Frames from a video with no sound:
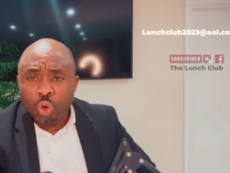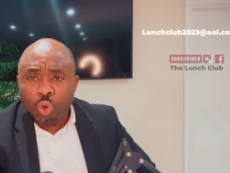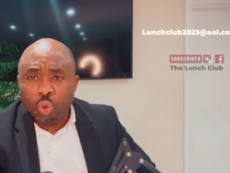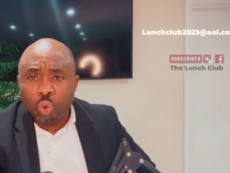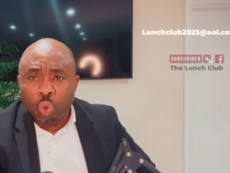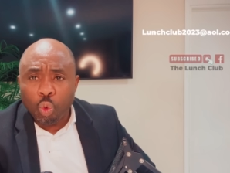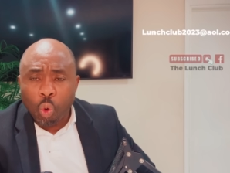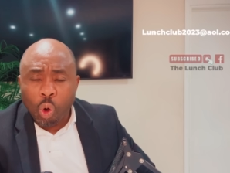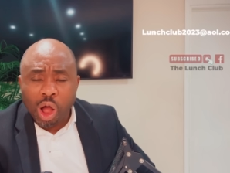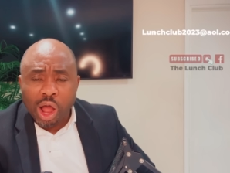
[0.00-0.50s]

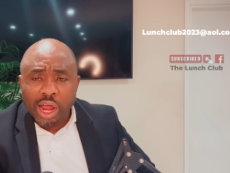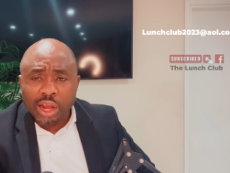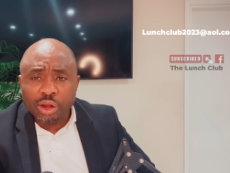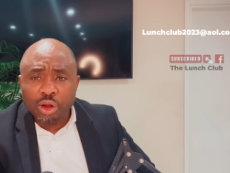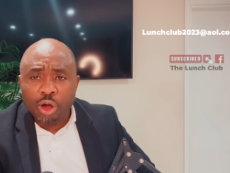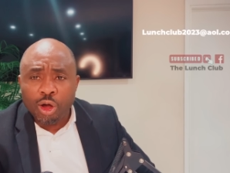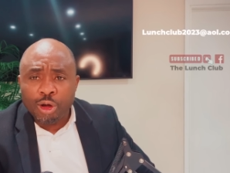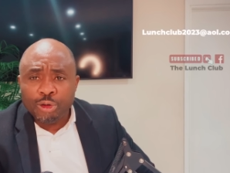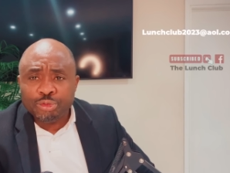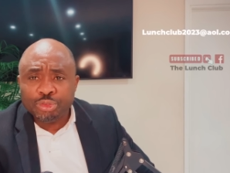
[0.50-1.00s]
one
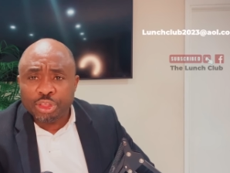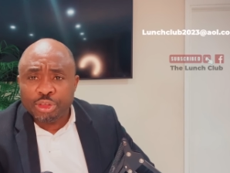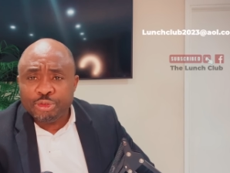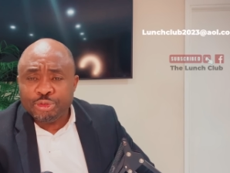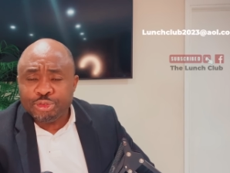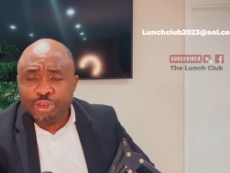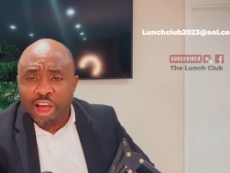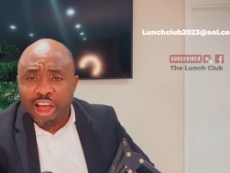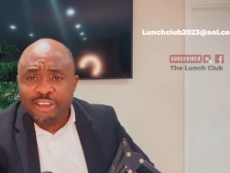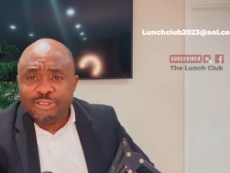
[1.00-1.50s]
of the
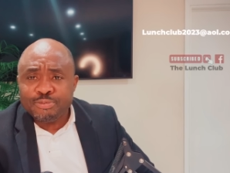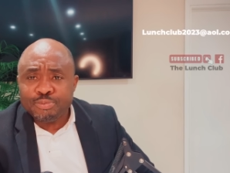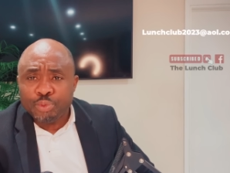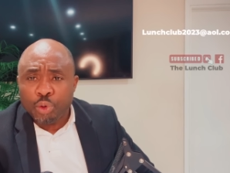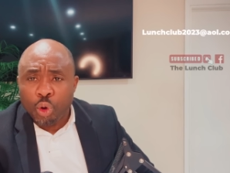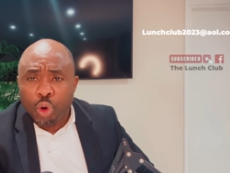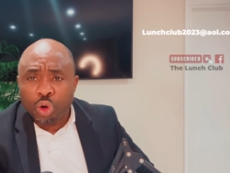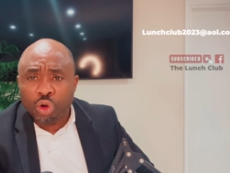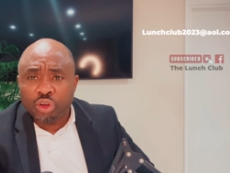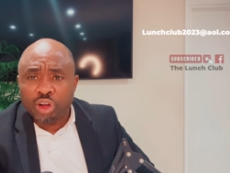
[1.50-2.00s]
five
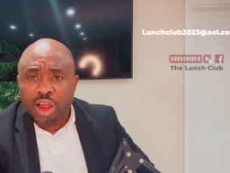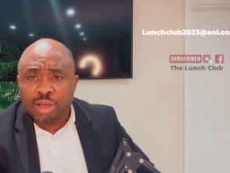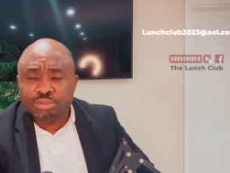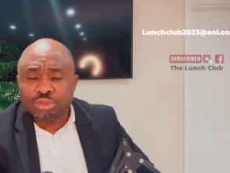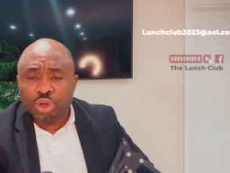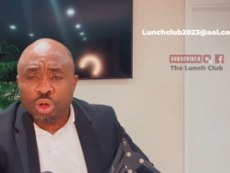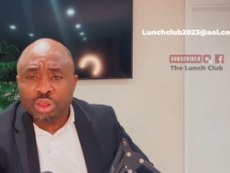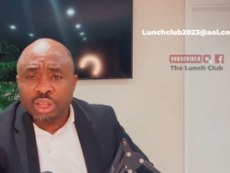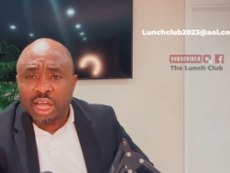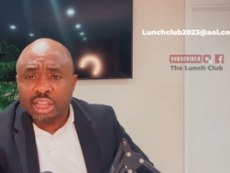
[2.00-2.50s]

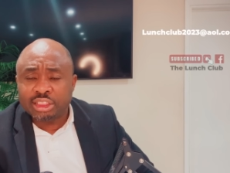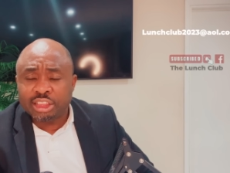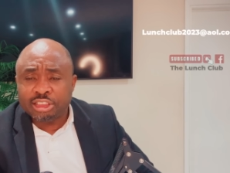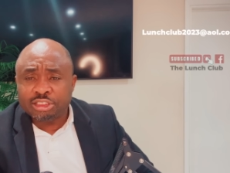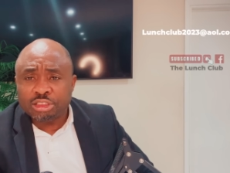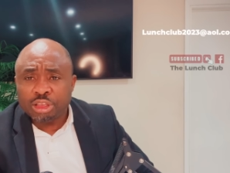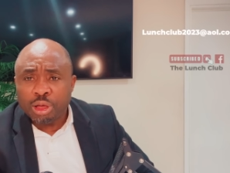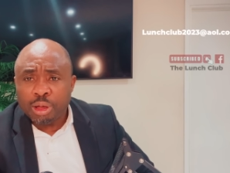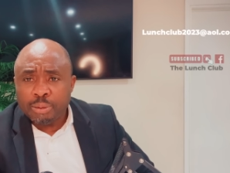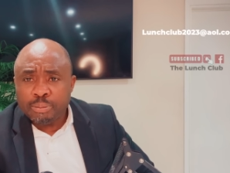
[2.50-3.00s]
programs under
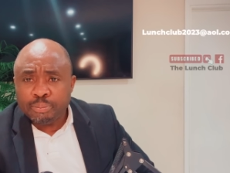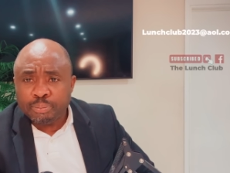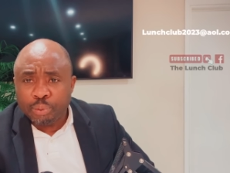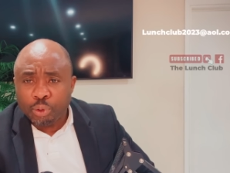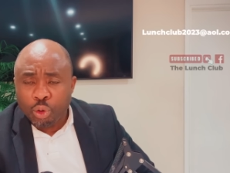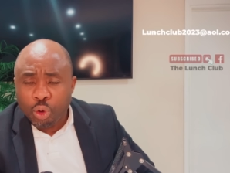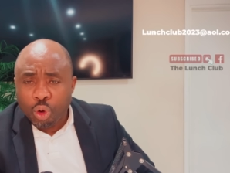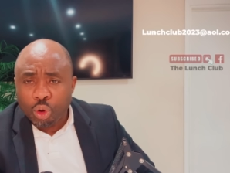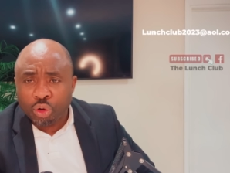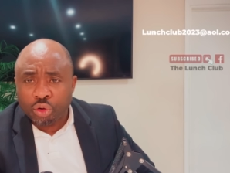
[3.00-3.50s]
these
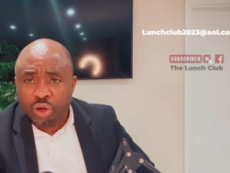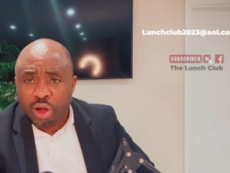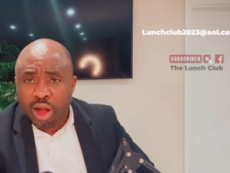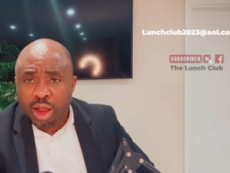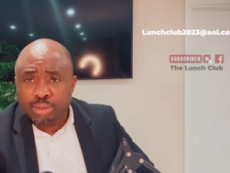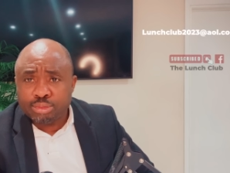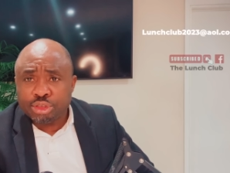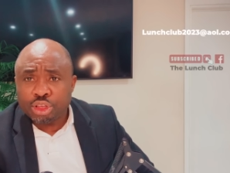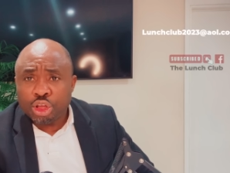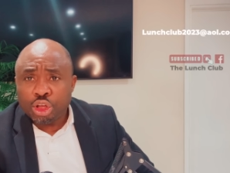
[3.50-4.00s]

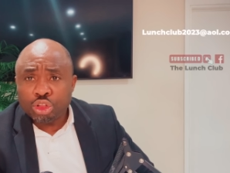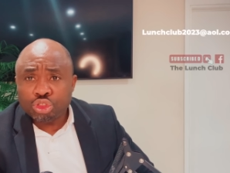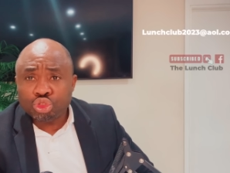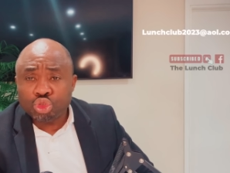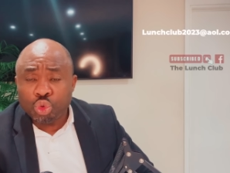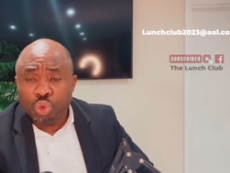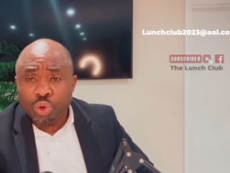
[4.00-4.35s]
programs to